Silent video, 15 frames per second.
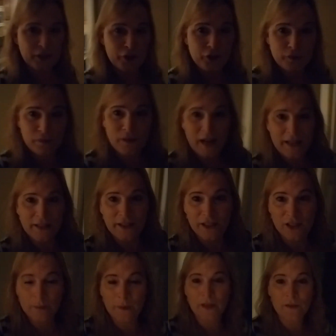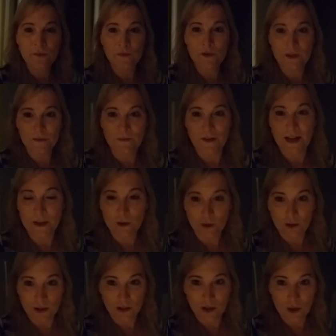you finally come in for the final
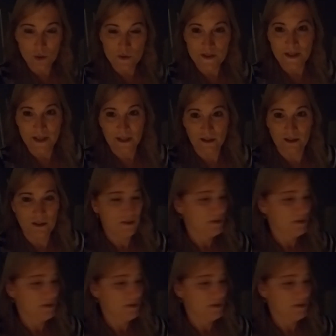closing.